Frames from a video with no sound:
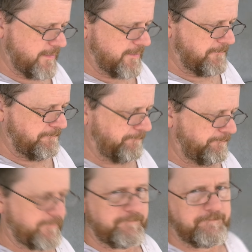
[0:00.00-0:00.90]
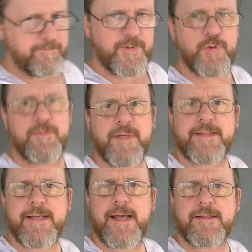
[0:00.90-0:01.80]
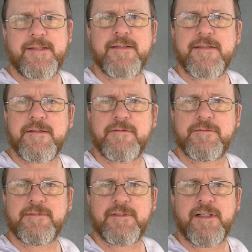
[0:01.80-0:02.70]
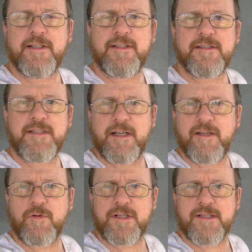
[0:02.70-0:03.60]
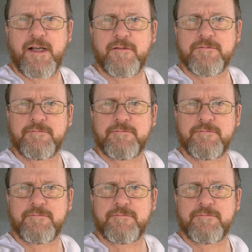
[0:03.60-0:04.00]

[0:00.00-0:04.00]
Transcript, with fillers: um, doing my taxes. See how that works out.